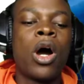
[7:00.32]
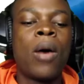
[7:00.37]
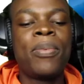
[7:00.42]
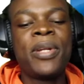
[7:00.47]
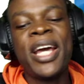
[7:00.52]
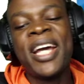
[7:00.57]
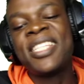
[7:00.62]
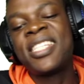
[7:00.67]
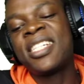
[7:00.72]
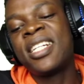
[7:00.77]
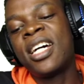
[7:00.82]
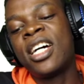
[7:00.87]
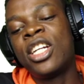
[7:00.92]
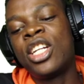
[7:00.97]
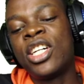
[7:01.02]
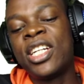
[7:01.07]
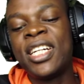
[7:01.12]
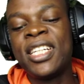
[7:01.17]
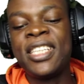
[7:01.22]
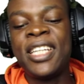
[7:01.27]
Updating
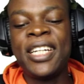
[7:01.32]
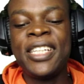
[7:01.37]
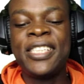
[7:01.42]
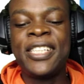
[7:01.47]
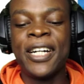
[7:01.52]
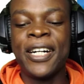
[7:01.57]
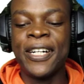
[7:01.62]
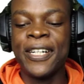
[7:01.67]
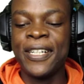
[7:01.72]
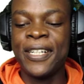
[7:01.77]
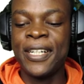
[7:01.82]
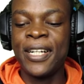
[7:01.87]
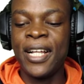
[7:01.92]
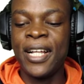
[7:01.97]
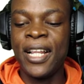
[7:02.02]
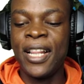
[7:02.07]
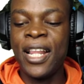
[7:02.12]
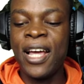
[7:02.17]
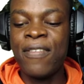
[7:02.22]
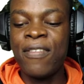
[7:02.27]
another data.
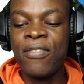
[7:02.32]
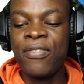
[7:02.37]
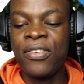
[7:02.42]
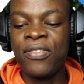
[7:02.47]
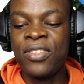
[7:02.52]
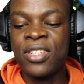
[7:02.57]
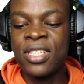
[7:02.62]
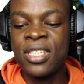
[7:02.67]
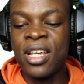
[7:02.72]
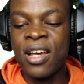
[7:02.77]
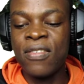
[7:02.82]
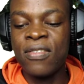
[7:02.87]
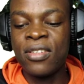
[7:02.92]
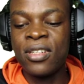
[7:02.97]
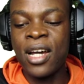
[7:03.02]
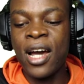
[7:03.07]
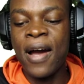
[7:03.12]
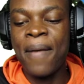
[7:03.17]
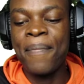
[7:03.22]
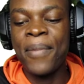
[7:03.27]
eleven fifty-seven,
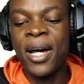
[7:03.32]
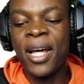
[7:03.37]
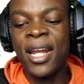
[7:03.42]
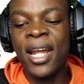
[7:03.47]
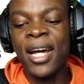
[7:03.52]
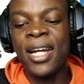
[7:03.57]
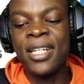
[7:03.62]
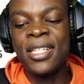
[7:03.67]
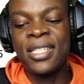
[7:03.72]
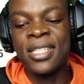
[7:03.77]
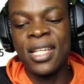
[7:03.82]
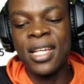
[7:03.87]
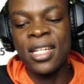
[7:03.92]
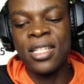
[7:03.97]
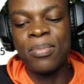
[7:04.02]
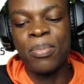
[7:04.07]
Ama ninety-six,